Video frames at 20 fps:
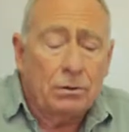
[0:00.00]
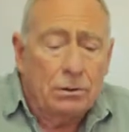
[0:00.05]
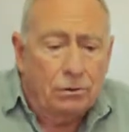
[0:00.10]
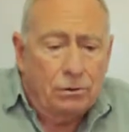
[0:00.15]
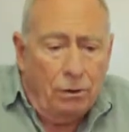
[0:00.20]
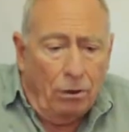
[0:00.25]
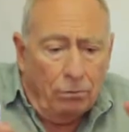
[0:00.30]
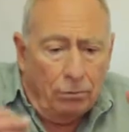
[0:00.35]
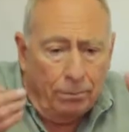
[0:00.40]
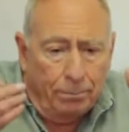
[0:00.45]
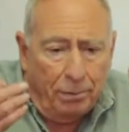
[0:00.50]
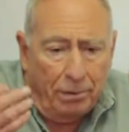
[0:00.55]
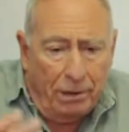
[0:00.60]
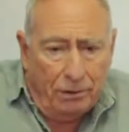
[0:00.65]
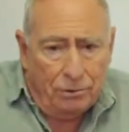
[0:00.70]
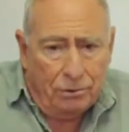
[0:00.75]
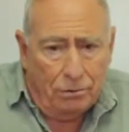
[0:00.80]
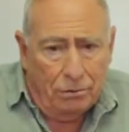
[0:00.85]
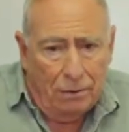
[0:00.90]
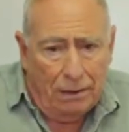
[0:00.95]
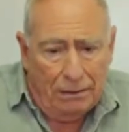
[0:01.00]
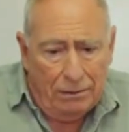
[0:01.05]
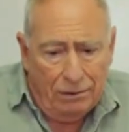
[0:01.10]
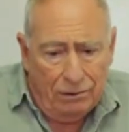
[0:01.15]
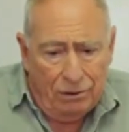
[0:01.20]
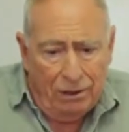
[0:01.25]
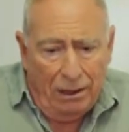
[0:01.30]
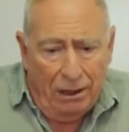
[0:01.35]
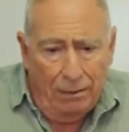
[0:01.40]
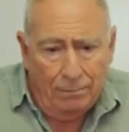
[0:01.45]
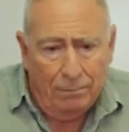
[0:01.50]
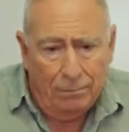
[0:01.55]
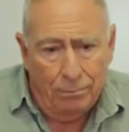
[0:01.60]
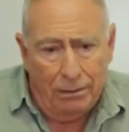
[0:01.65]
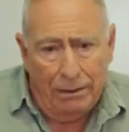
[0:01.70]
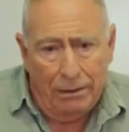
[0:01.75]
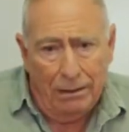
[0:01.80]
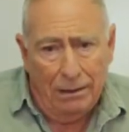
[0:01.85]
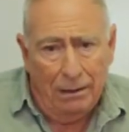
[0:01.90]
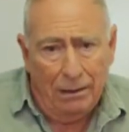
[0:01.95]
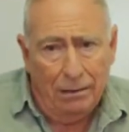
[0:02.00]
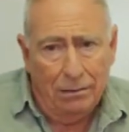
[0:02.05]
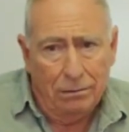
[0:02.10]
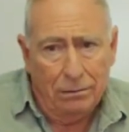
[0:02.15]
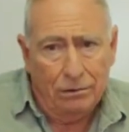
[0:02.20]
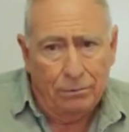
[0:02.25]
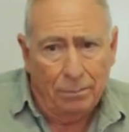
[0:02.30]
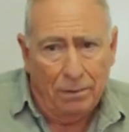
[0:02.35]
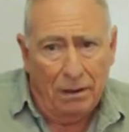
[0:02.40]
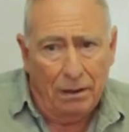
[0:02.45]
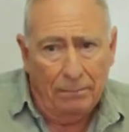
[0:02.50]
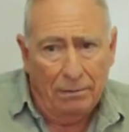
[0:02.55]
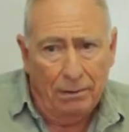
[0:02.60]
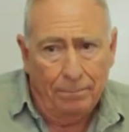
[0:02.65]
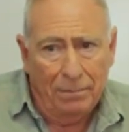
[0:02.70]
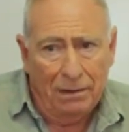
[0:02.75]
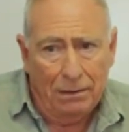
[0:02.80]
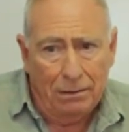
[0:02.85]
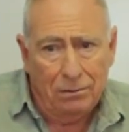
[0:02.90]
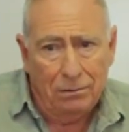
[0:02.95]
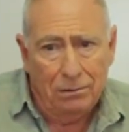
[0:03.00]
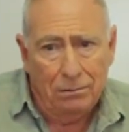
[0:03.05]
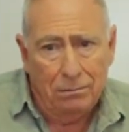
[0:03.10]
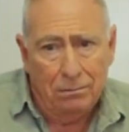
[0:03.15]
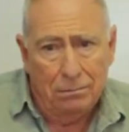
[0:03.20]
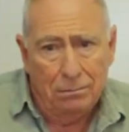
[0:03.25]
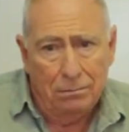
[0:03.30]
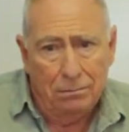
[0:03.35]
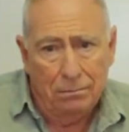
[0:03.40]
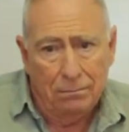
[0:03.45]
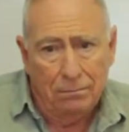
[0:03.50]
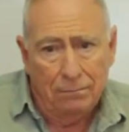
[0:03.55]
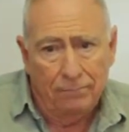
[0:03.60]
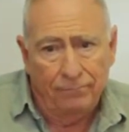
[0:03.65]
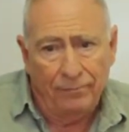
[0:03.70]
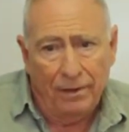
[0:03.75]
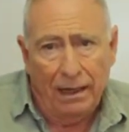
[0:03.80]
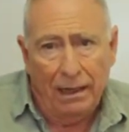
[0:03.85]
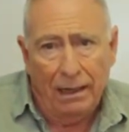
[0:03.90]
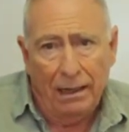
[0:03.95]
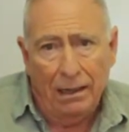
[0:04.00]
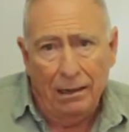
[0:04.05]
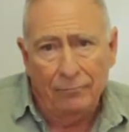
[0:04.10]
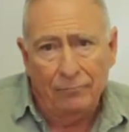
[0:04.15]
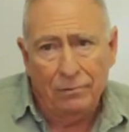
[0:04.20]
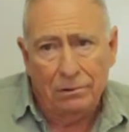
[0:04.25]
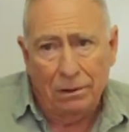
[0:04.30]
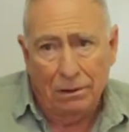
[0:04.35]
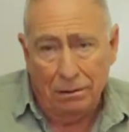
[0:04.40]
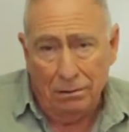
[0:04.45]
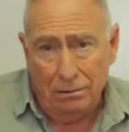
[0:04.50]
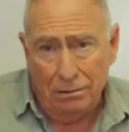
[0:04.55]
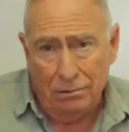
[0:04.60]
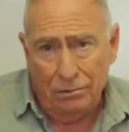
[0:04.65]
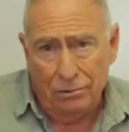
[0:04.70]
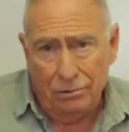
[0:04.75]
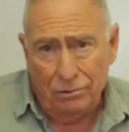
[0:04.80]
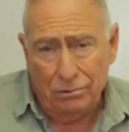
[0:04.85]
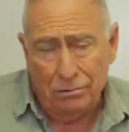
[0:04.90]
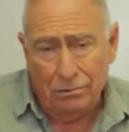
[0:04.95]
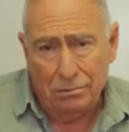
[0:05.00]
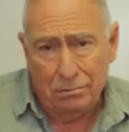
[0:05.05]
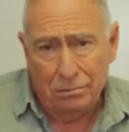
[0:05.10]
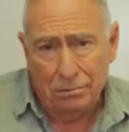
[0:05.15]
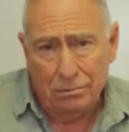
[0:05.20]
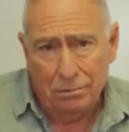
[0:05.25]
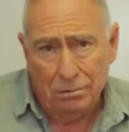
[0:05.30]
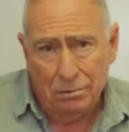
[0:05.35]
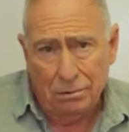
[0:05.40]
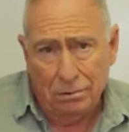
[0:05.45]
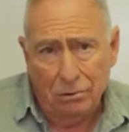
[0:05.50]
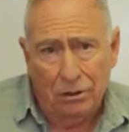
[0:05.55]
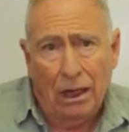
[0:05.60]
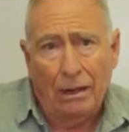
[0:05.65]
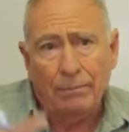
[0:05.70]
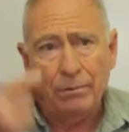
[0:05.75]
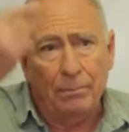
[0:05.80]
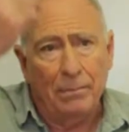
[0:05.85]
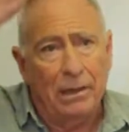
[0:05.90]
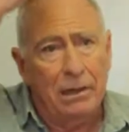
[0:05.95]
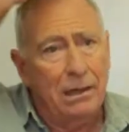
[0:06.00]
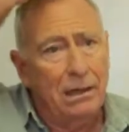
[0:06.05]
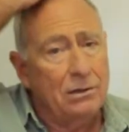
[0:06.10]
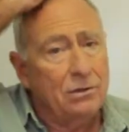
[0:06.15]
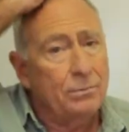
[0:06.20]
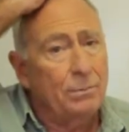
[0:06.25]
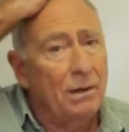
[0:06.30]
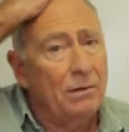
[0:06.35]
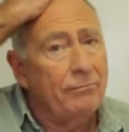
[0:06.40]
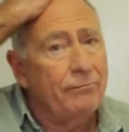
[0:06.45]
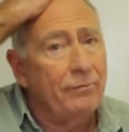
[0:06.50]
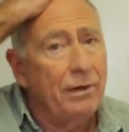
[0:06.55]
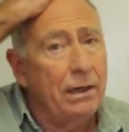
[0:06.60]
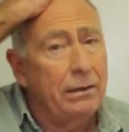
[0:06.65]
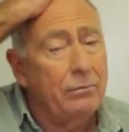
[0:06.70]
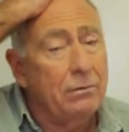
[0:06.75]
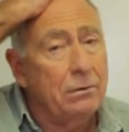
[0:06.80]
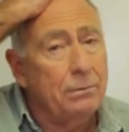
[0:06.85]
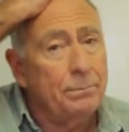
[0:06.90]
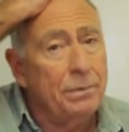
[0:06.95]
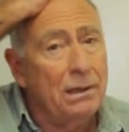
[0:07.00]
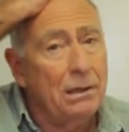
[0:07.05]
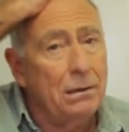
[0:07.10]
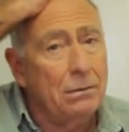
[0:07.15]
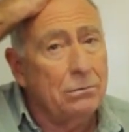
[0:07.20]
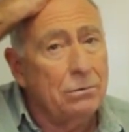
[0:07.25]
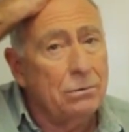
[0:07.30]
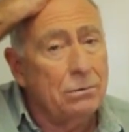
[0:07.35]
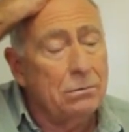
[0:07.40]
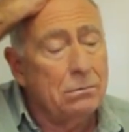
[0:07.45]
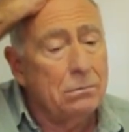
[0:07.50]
the total pressure on this table right now is probably about 5 tons. Top of my head is about 500 pounds.